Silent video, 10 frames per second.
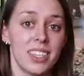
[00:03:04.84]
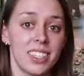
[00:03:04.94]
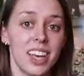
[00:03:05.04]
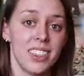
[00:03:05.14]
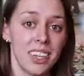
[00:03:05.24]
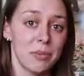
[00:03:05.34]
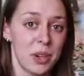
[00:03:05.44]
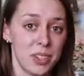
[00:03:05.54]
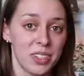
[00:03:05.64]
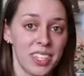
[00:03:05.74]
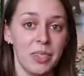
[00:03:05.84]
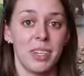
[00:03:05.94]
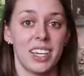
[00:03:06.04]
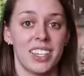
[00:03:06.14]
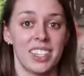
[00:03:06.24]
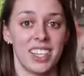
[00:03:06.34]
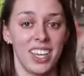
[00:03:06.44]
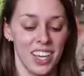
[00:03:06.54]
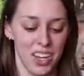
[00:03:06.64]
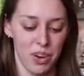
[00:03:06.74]
I think, emotionally, because
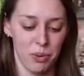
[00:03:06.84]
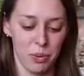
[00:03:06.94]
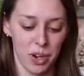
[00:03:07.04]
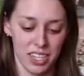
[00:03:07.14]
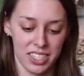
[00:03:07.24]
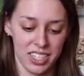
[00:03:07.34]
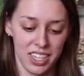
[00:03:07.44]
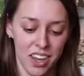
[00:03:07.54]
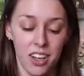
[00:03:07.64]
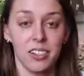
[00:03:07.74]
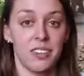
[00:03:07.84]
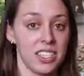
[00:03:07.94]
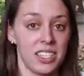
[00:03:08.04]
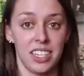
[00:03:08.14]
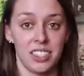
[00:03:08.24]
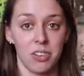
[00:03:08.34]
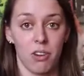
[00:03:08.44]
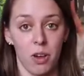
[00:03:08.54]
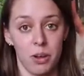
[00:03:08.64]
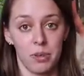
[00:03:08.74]
we want to see all of our seeds
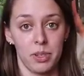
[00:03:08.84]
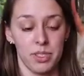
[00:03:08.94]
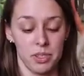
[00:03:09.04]
grow up